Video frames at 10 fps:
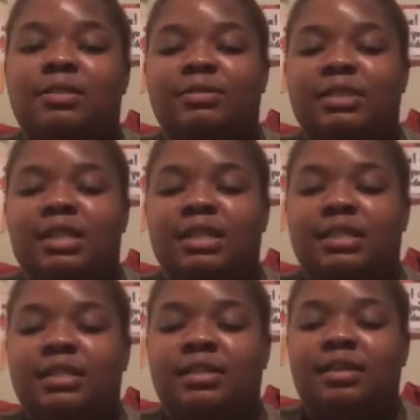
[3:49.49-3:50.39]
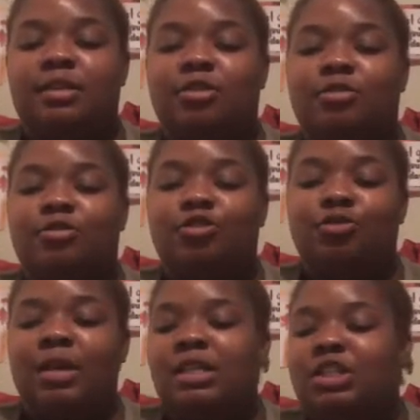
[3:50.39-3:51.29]
There was these
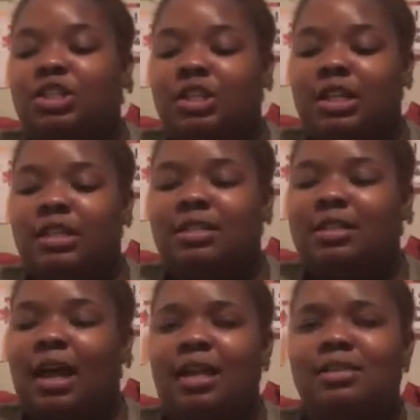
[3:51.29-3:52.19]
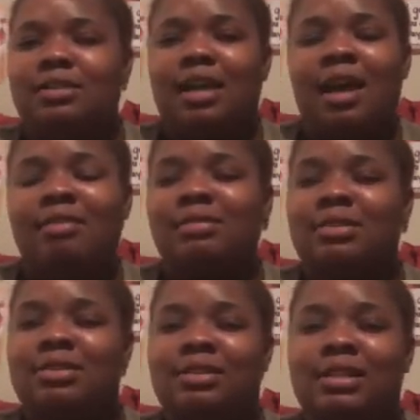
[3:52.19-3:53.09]
dress jeans that I just
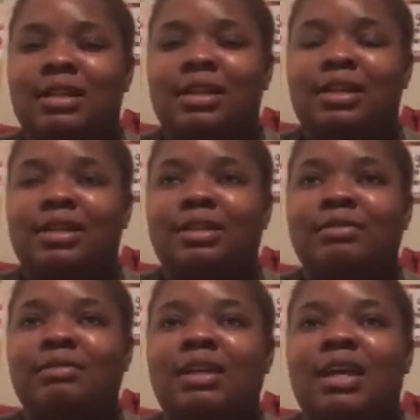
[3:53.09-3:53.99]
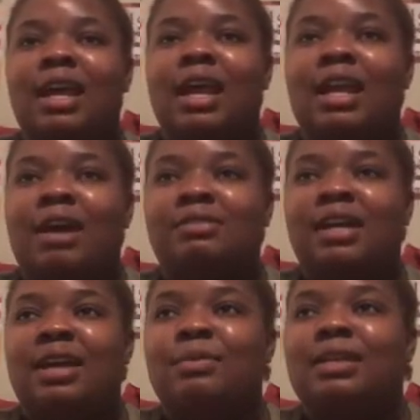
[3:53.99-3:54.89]
absolutely loved. And I was
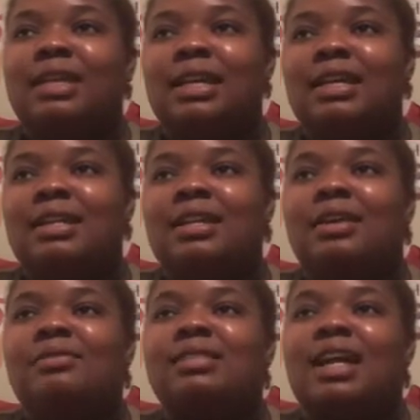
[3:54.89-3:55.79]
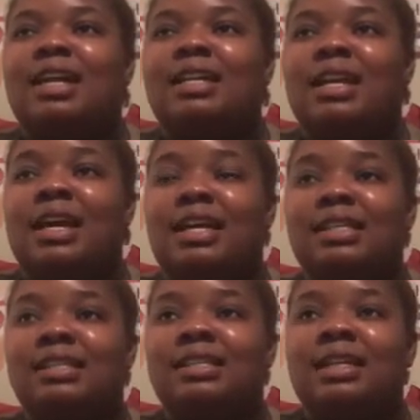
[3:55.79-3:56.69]
able to get in, and I was like, yes.